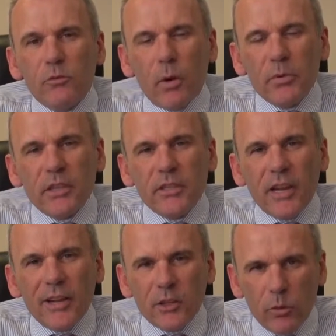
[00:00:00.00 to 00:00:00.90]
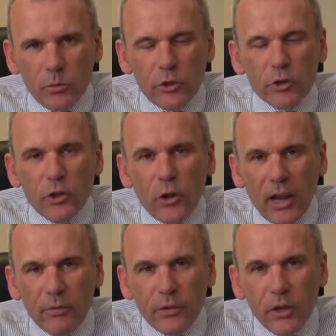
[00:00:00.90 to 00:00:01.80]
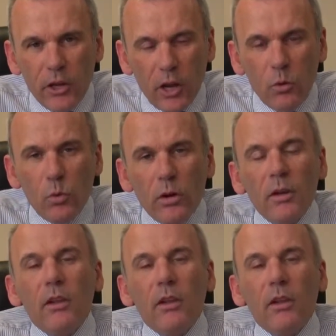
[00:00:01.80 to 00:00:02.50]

representation that will just look after you,